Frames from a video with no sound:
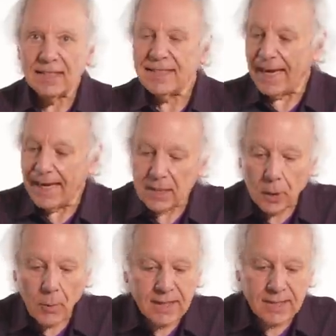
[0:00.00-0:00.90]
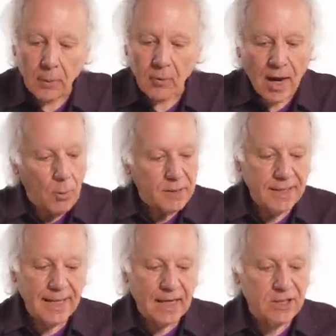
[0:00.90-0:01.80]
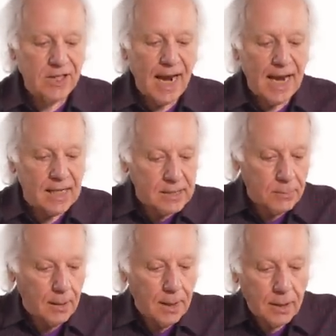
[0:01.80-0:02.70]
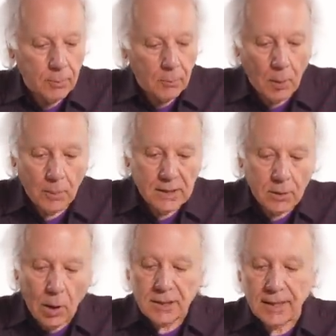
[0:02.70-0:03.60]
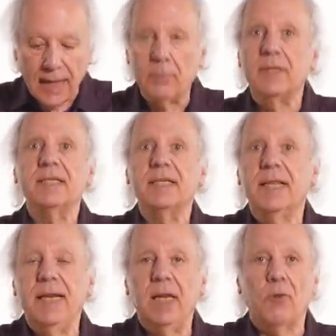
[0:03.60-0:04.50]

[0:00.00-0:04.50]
say, here's a quick summary. I wasn't that jazzed with what we saw today with these cleaning